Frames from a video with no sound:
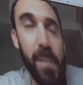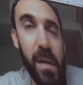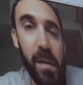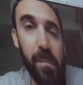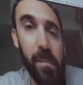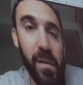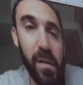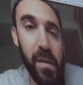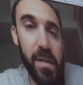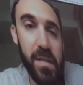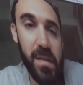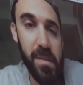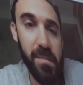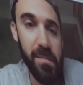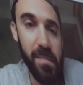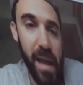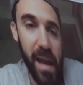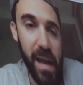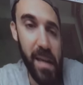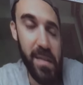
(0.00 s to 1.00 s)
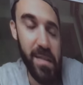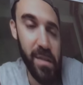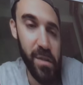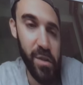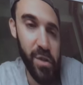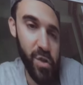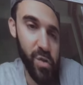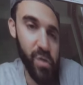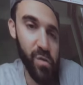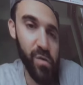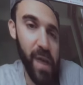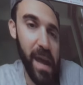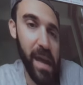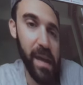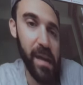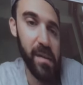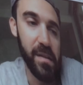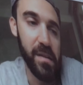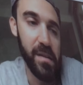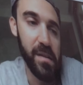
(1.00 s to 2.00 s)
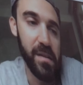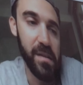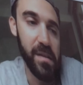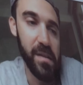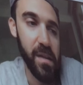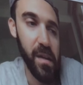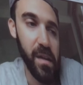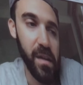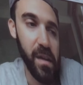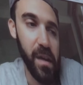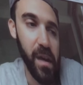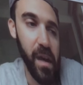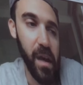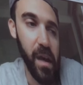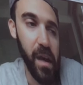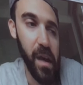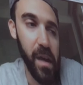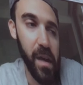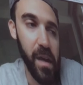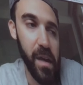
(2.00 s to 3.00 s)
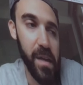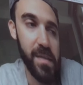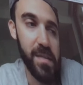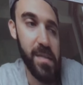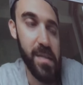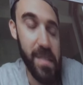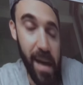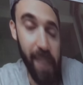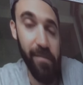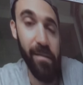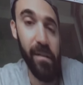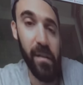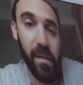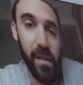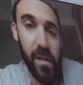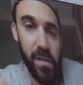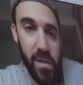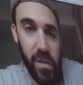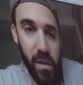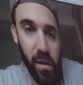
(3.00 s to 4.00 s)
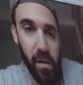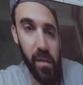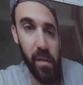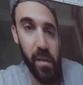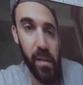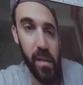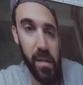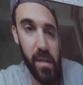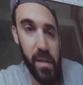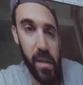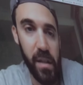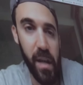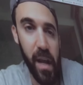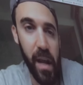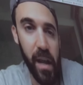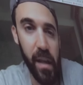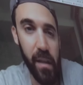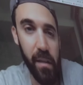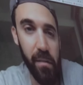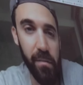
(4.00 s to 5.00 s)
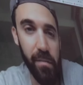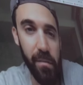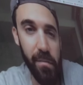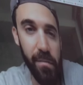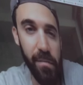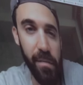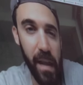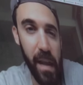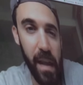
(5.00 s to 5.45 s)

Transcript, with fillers: minimalism as a trend uh, is definitely starting to kind of